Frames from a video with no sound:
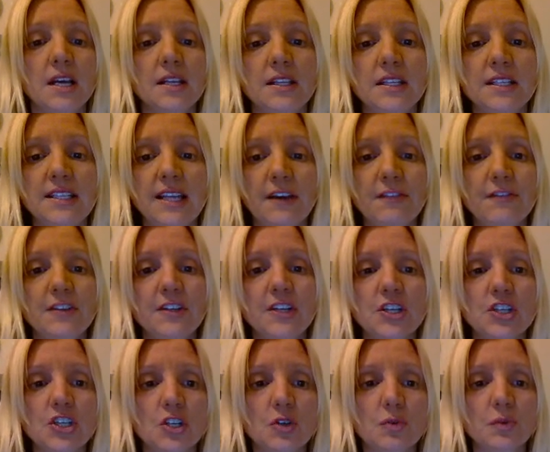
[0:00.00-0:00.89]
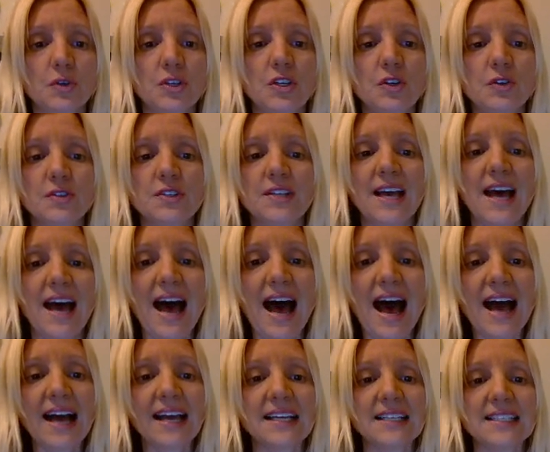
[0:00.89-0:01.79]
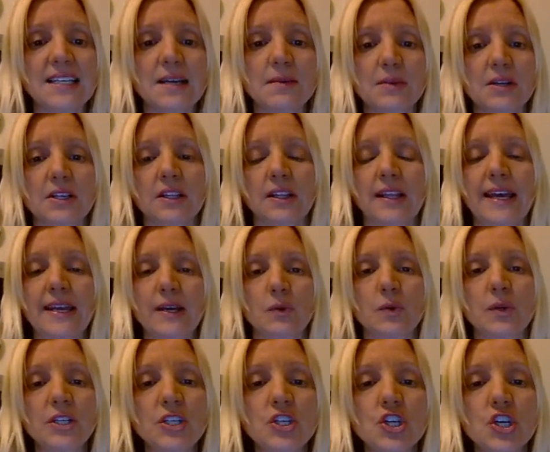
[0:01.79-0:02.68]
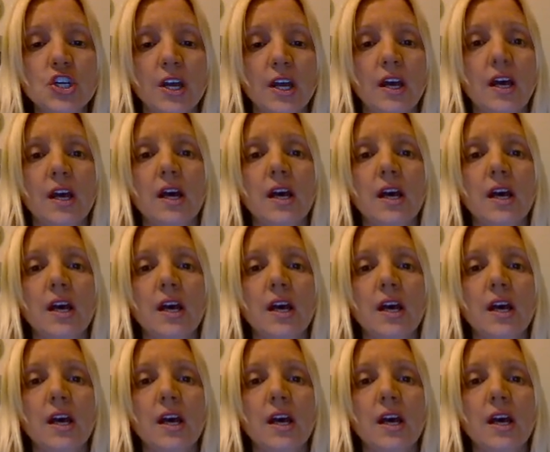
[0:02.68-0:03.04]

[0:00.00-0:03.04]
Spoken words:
The definition will use academic language.